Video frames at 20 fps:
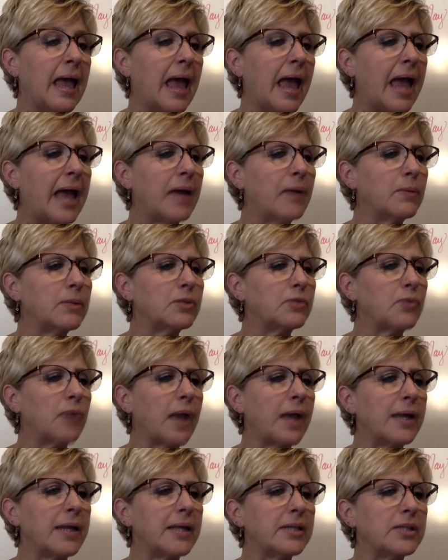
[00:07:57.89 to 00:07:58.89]
Anne was
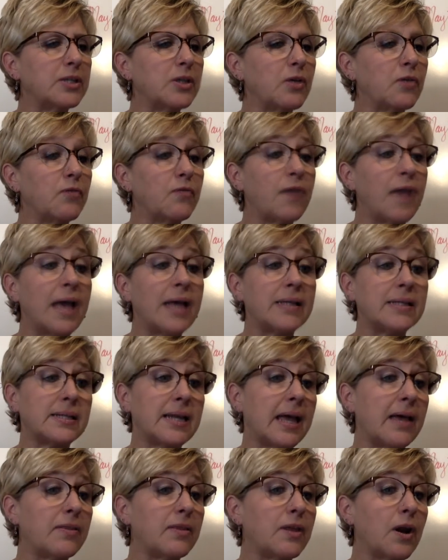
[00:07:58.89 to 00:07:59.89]
writing so fast
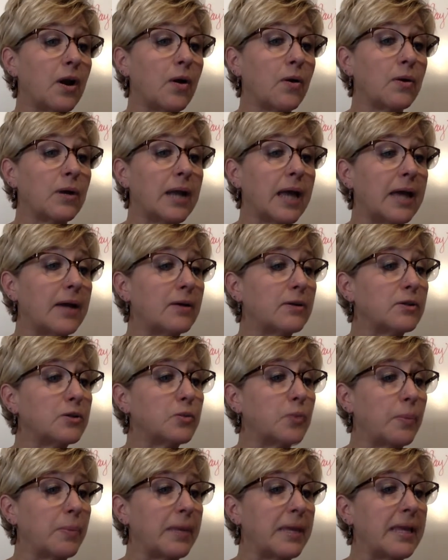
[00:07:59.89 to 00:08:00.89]
now that her letters
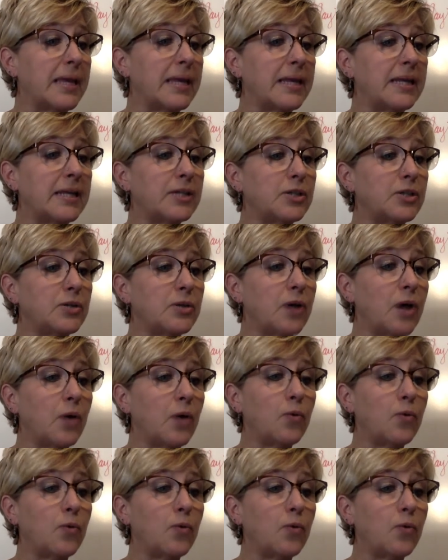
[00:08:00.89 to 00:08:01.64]
were beginning to go